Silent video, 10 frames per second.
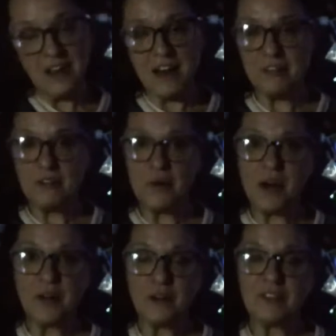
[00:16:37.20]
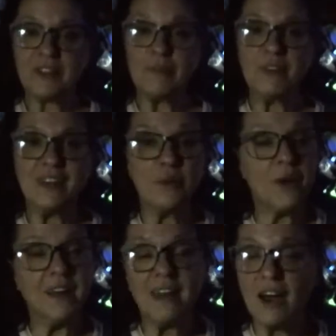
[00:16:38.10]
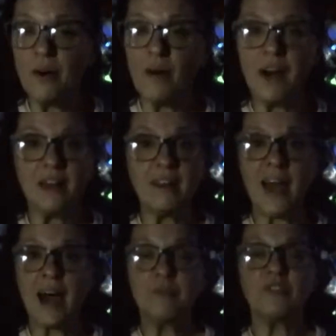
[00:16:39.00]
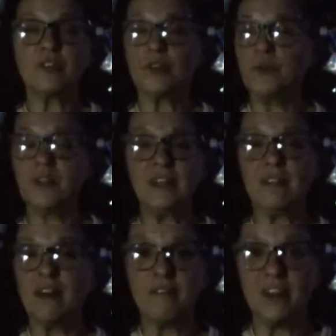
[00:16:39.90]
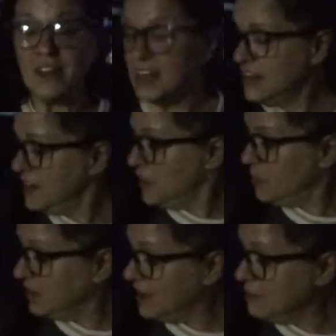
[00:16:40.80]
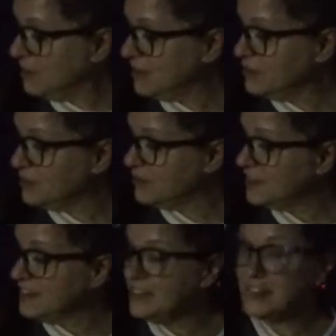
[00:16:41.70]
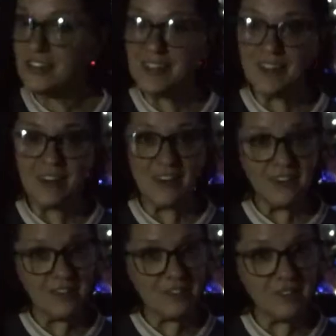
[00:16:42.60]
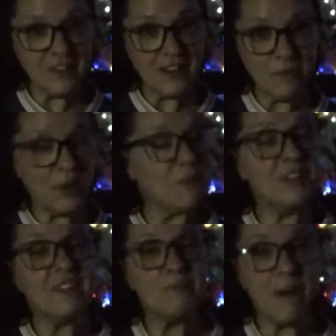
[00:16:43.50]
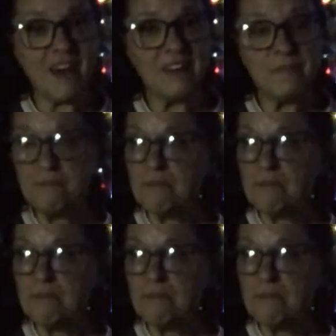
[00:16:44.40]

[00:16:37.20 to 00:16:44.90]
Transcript: I don't know how long it's going to be. Right now, I absolutely love it. When I'm under these when I'm in this bed